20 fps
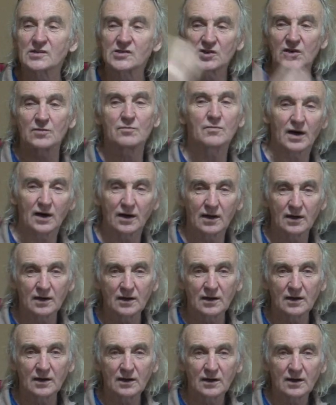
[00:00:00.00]
zimba
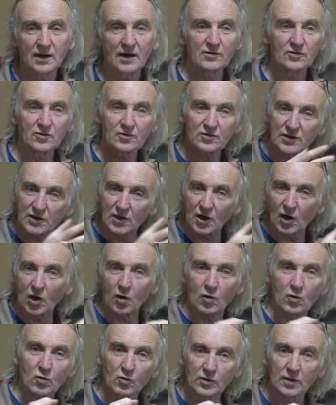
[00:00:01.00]
usually
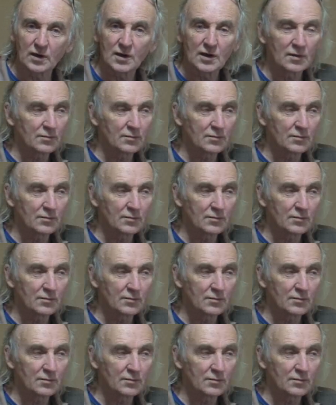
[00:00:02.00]
hold.